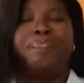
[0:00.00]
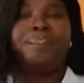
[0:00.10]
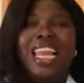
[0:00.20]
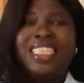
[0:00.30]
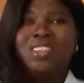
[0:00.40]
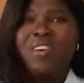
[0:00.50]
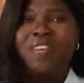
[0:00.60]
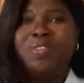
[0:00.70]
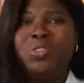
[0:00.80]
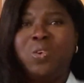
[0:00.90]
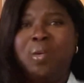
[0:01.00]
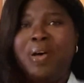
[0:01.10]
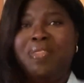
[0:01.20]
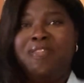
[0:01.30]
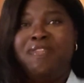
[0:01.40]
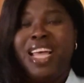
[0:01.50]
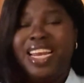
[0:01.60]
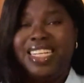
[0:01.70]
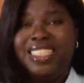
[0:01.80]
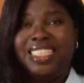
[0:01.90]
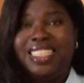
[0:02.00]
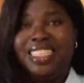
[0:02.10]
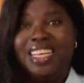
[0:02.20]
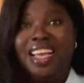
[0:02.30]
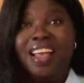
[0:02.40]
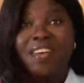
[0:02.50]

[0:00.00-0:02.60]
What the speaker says: And let's not even talk about the finances.